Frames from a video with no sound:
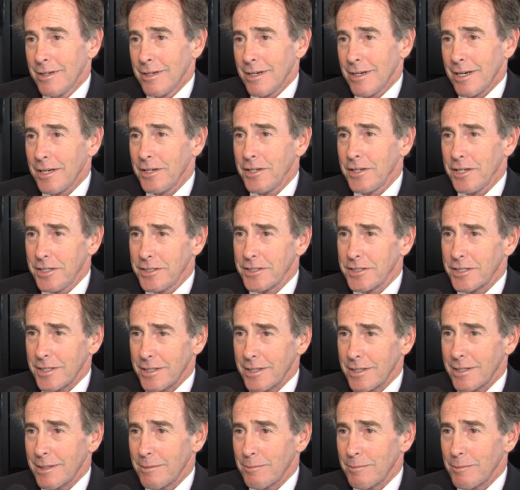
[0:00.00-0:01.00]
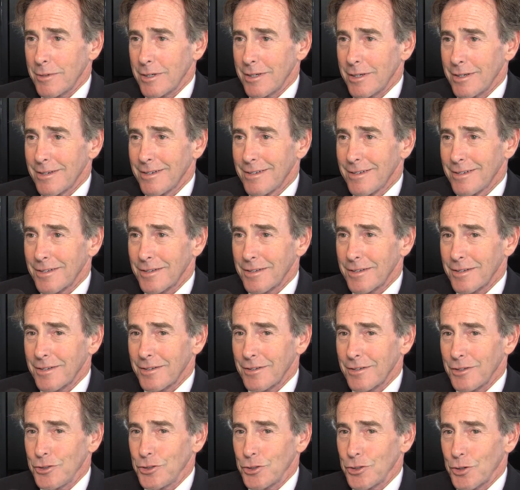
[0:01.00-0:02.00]
and teaching them
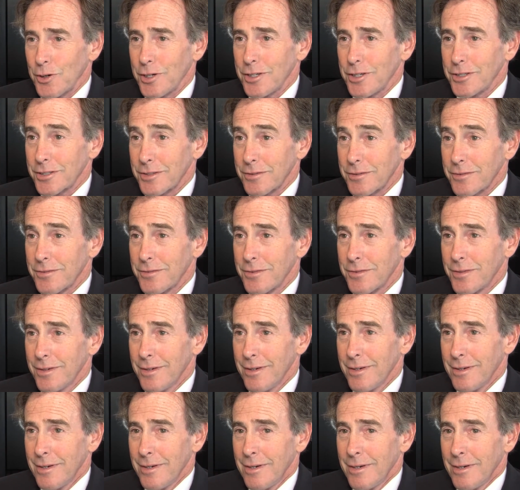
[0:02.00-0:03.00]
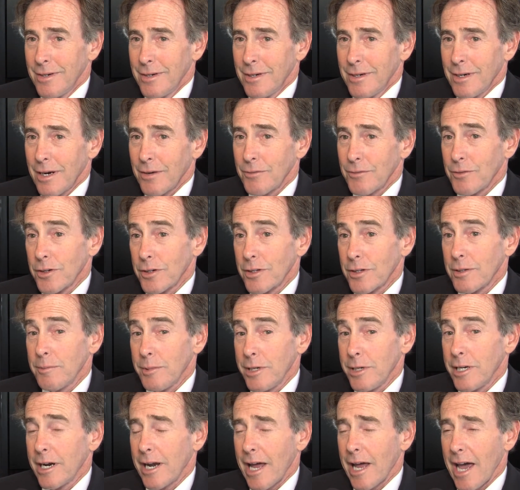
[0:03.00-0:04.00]
the joys of really
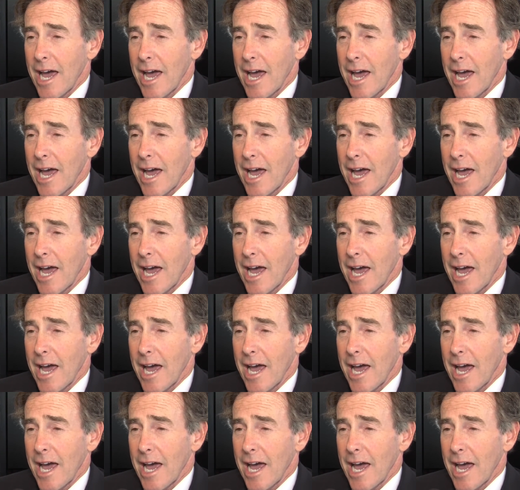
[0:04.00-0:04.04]
being an